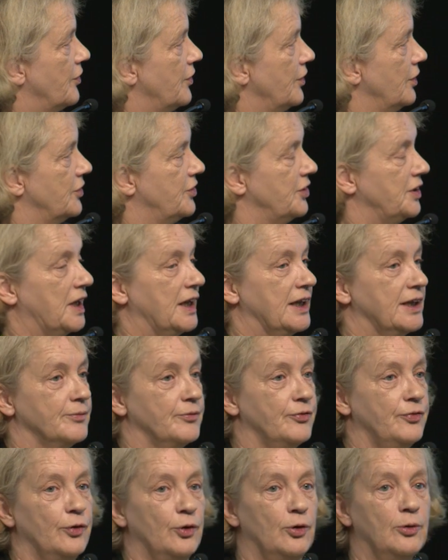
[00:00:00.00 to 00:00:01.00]
30 key
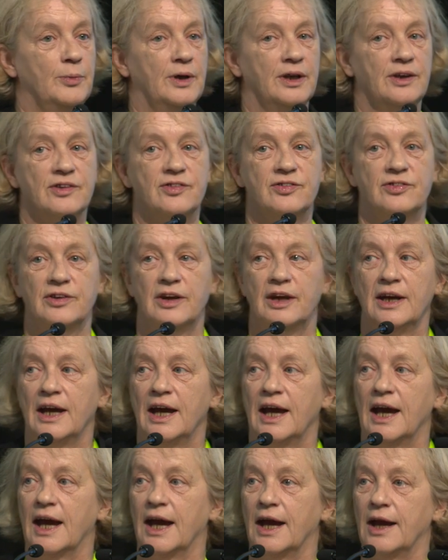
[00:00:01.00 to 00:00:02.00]
informants.
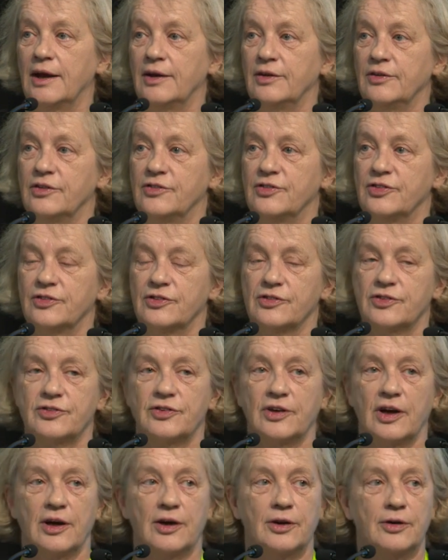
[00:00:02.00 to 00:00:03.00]
And
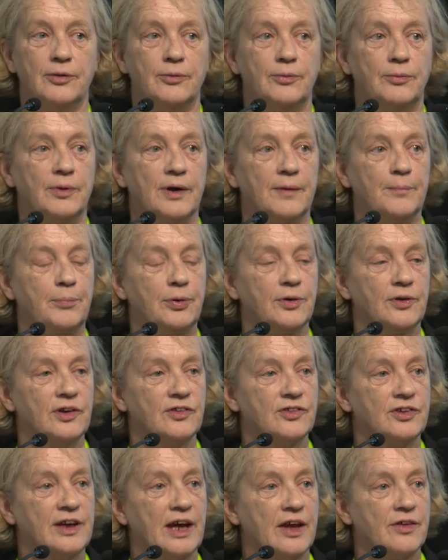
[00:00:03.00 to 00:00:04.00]
so we're
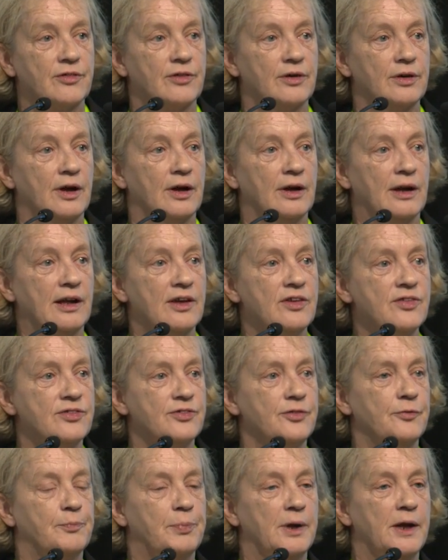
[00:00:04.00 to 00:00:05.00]
putting together a, a,
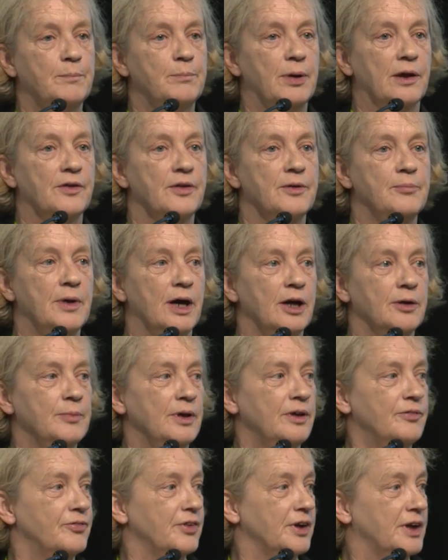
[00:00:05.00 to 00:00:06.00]
list of people at the
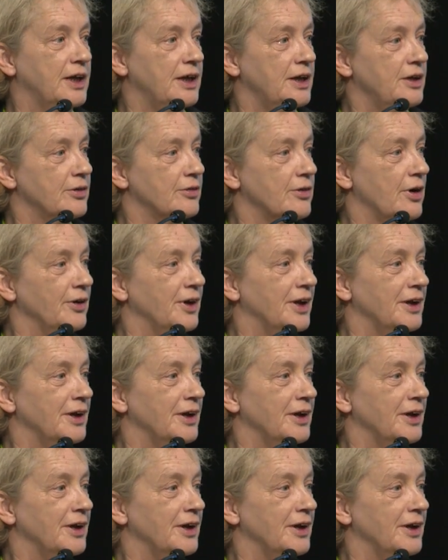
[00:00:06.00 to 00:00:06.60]
moment. Vicky, you're on